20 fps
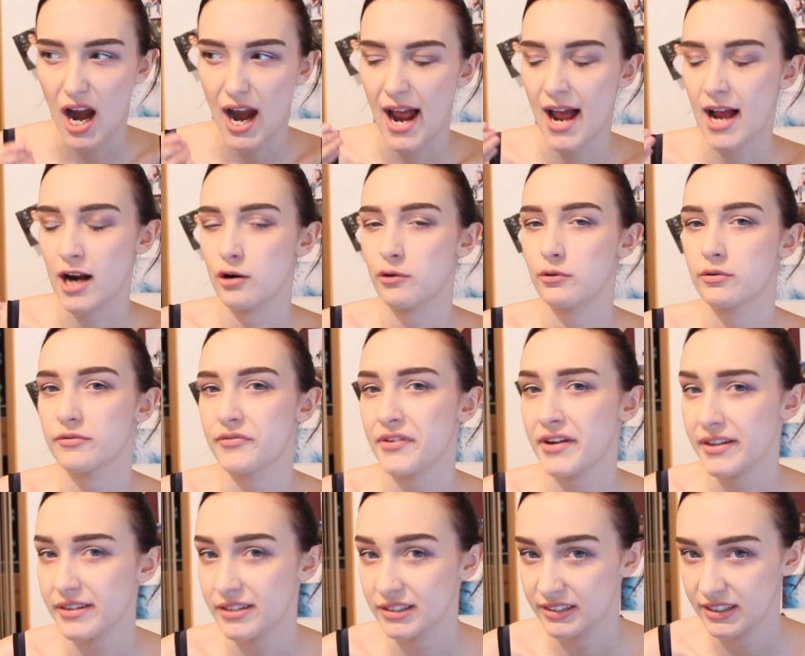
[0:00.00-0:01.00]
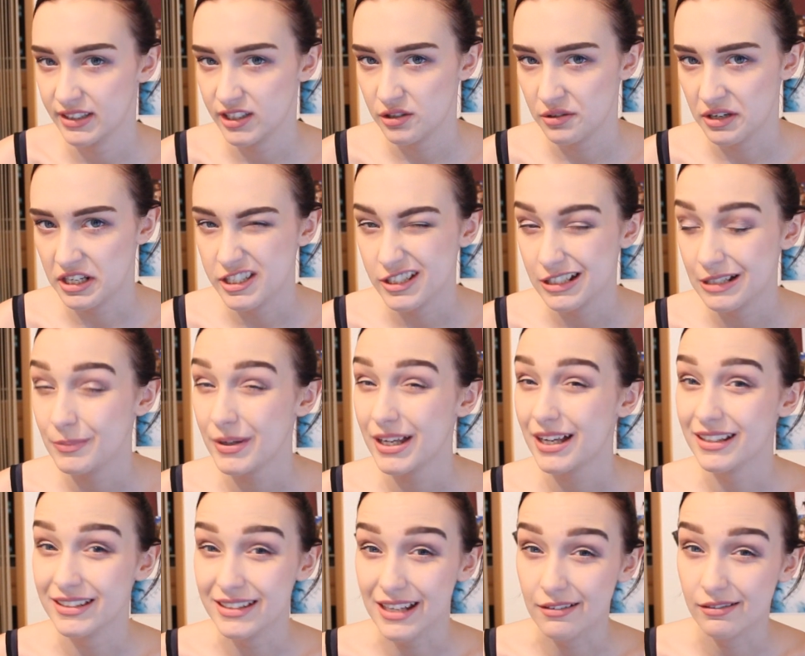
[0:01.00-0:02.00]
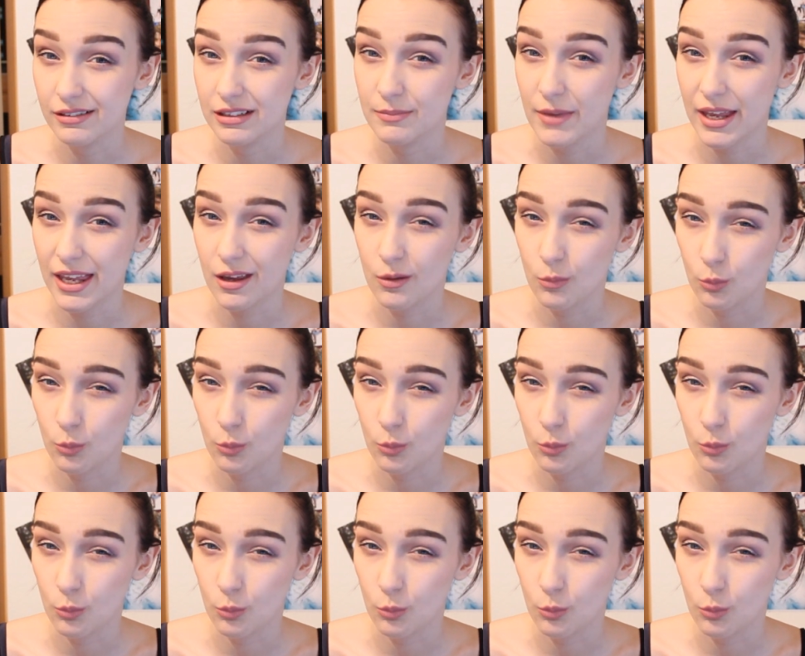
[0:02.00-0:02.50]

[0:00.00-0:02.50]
aggravate the situation a bit and definitely make